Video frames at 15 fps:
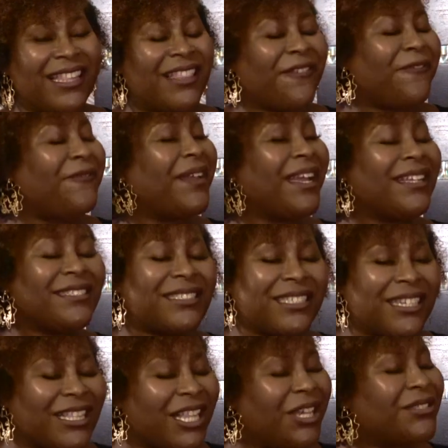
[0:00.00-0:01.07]
the
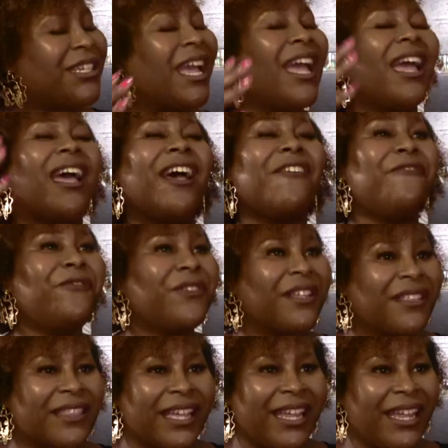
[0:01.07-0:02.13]
fancy clothes,
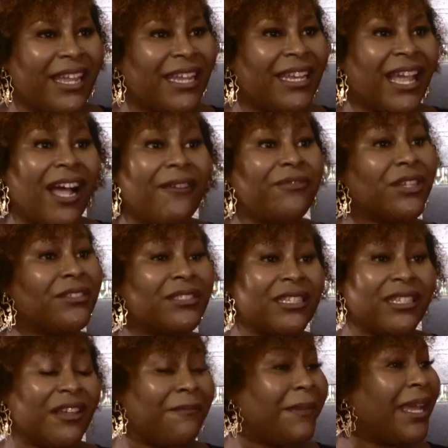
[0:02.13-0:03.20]
everything. And now I've learned to
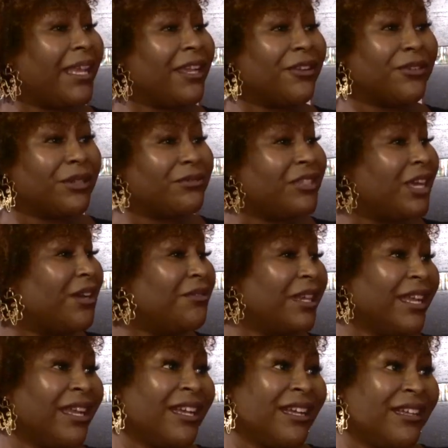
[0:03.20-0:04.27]
love my ingrown
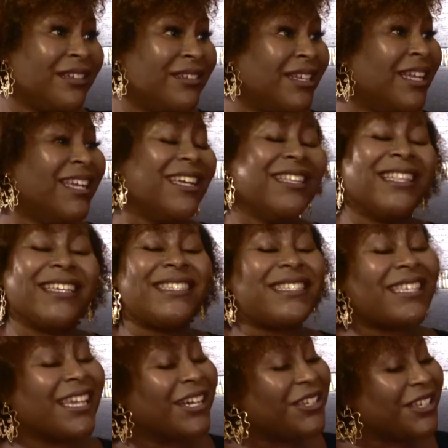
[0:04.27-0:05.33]
toenail, the
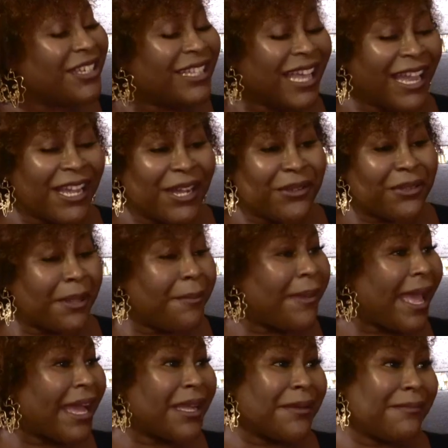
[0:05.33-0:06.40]
cellulite on the
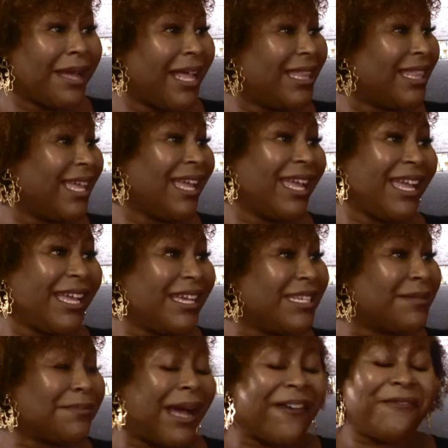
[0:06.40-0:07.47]
back of my
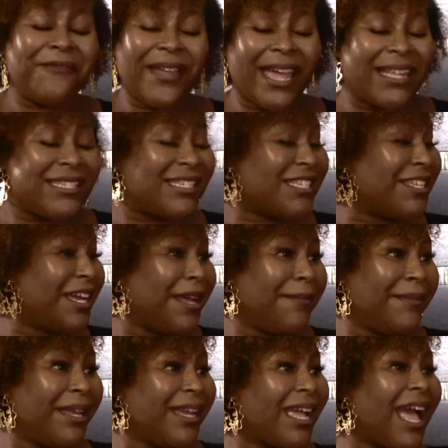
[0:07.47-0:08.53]
legs, my fat
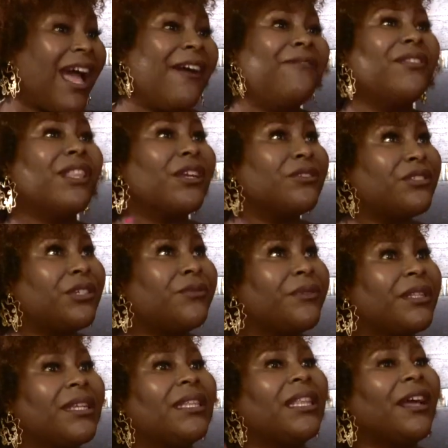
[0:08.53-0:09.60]
stomach. I've learned to
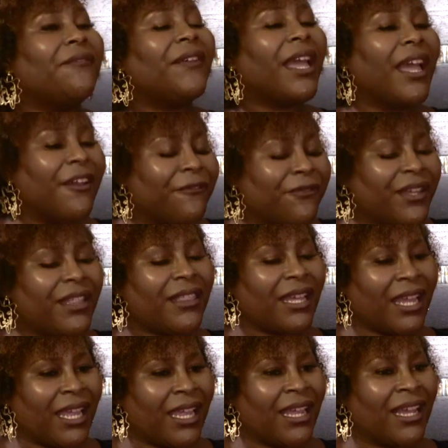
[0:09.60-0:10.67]
really love
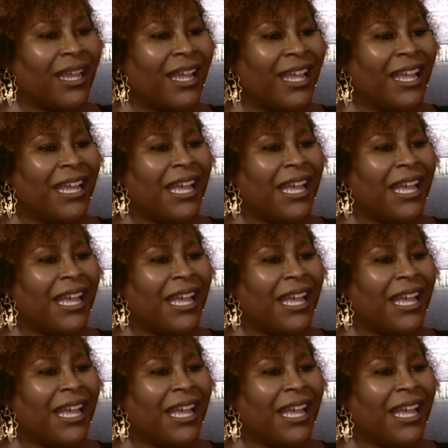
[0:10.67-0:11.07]
everything